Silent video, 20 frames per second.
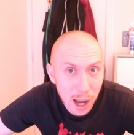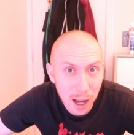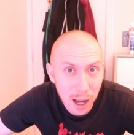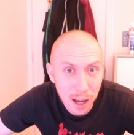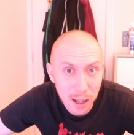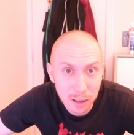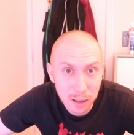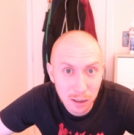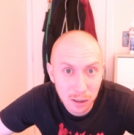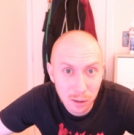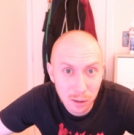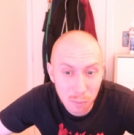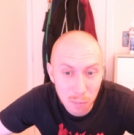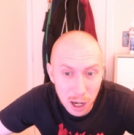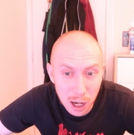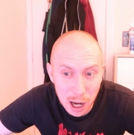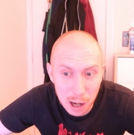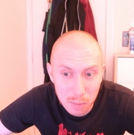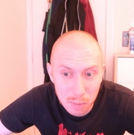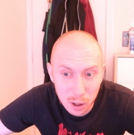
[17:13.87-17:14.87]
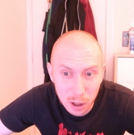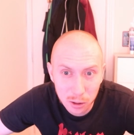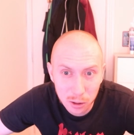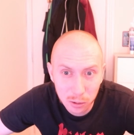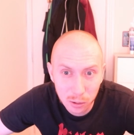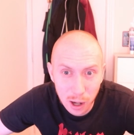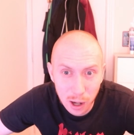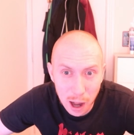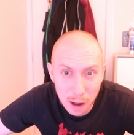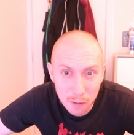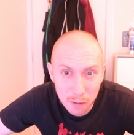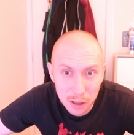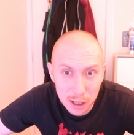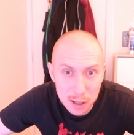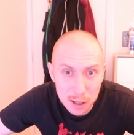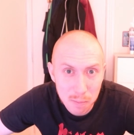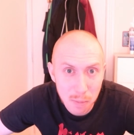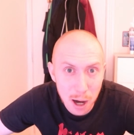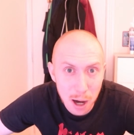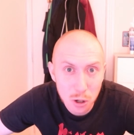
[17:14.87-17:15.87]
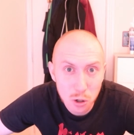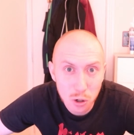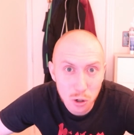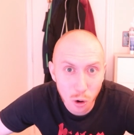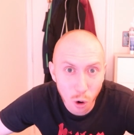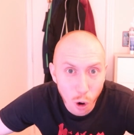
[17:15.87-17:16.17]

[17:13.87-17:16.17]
and to be able to have this much